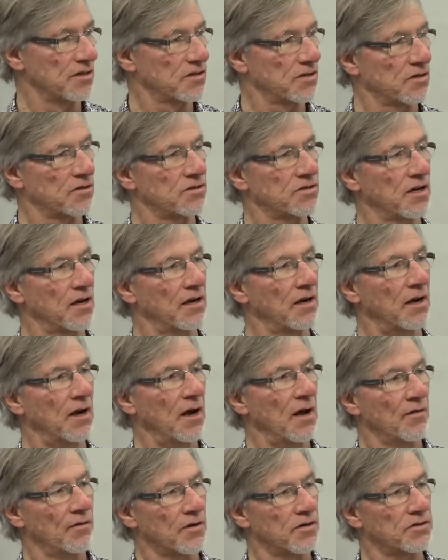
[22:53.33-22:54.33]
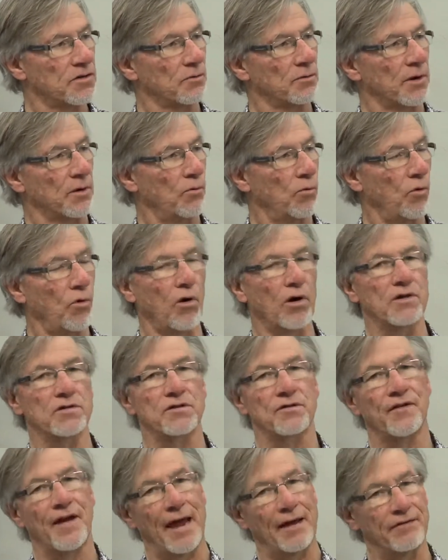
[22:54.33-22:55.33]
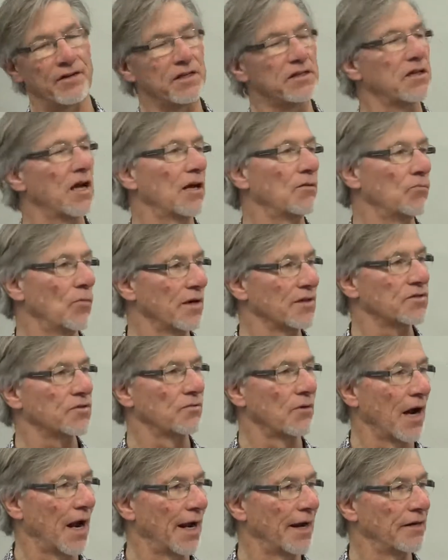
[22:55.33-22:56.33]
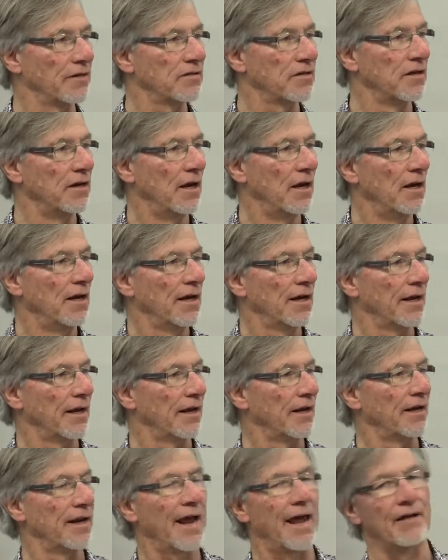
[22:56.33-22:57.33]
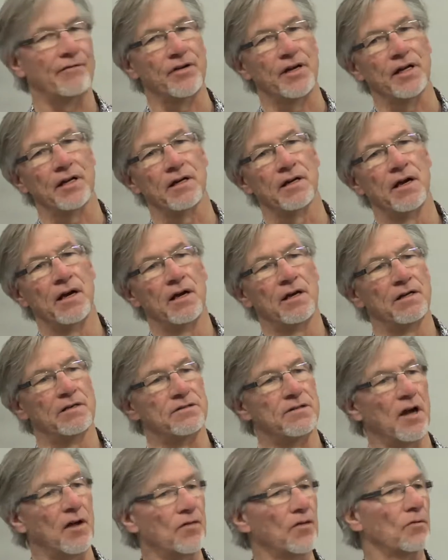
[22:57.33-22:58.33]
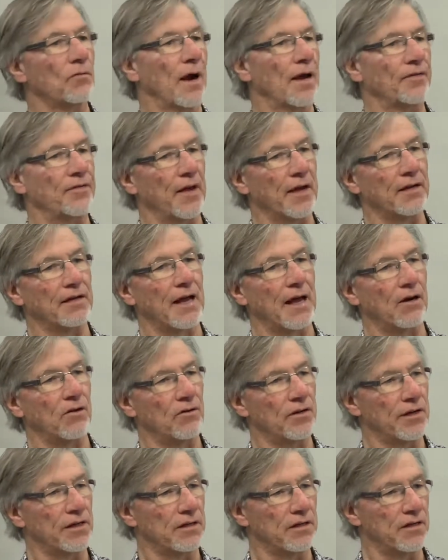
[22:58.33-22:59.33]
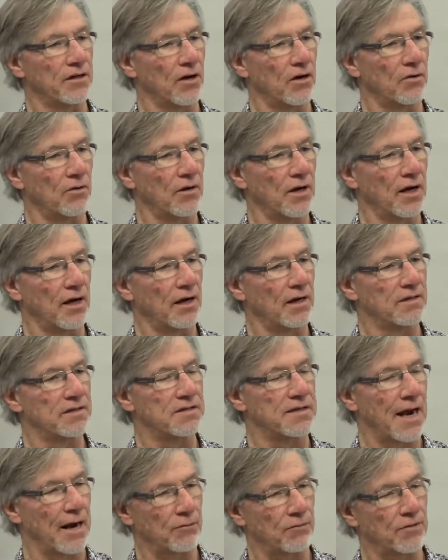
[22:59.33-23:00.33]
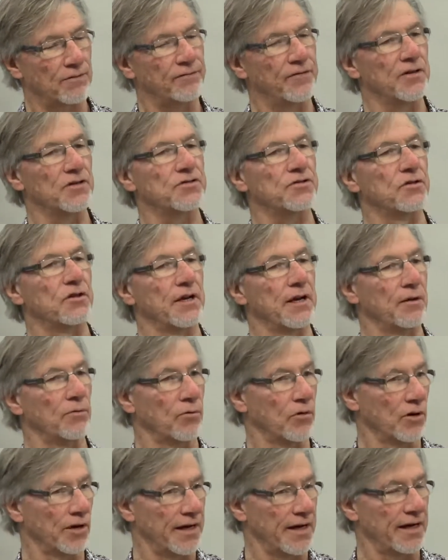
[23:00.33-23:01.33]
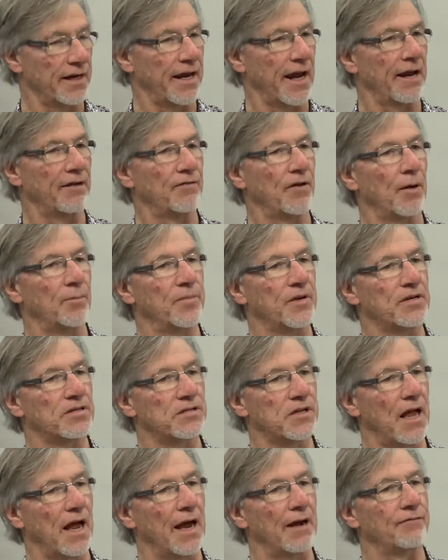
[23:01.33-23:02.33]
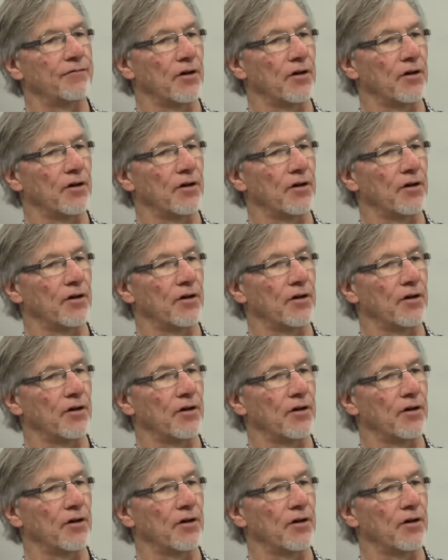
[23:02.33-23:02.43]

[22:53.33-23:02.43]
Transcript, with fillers: There's a, there's a rewards of having done what's right and having done the right thing, not only you know uh, sacrificially, where he gave up his life or